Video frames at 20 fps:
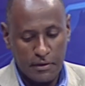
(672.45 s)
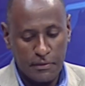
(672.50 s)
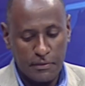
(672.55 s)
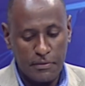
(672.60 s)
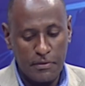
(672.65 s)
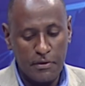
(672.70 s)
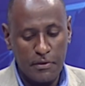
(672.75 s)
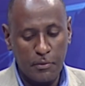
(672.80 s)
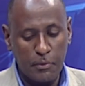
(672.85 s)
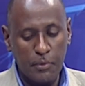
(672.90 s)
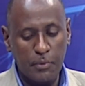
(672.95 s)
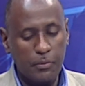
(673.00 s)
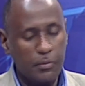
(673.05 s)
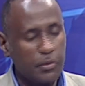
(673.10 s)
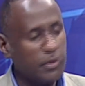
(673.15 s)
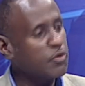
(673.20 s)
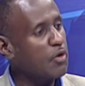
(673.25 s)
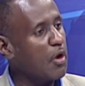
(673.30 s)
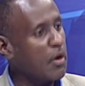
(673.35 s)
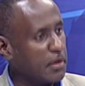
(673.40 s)

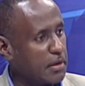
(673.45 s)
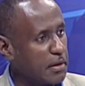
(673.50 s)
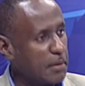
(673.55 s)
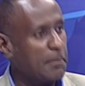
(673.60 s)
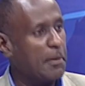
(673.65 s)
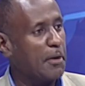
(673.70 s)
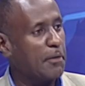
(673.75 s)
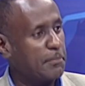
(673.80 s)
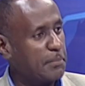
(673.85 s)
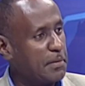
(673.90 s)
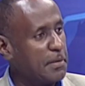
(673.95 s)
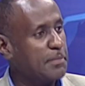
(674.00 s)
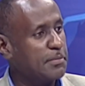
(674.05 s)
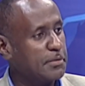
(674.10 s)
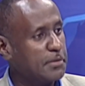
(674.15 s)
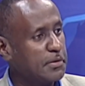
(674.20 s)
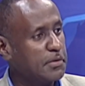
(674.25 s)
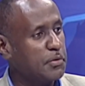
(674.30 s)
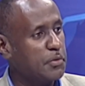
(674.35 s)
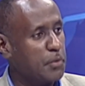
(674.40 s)
we're talking about
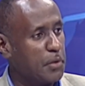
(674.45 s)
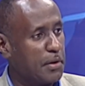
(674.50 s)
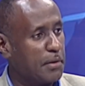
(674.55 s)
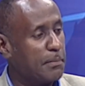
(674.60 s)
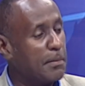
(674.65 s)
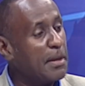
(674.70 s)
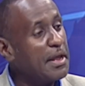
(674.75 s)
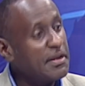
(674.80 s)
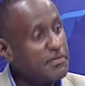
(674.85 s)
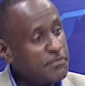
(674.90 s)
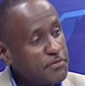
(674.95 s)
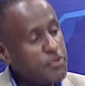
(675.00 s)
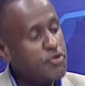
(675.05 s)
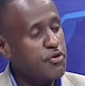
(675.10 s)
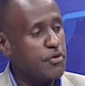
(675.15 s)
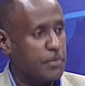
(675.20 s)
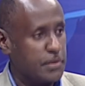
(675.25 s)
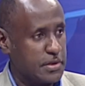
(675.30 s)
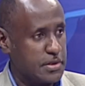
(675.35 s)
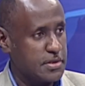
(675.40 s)
people who are
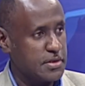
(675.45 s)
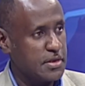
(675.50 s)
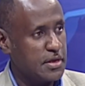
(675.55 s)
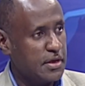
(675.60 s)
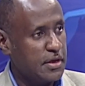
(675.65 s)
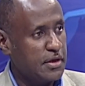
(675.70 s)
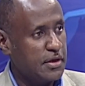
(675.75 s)
beneficiaries